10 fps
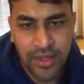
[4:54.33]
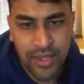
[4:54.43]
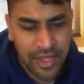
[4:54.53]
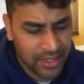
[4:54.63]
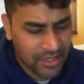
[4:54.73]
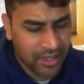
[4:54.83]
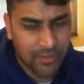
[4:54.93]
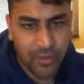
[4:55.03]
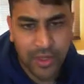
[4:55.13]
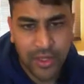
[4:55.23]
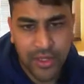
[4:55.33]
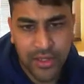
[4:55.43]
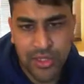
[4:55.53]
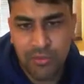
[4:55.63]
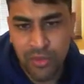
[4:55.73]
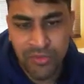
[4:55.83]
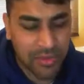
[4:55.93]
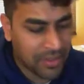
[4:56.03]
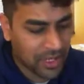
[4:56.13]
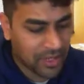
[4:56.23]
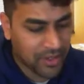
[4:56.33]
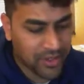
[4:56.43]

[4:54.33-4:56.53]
and have a way to remove the back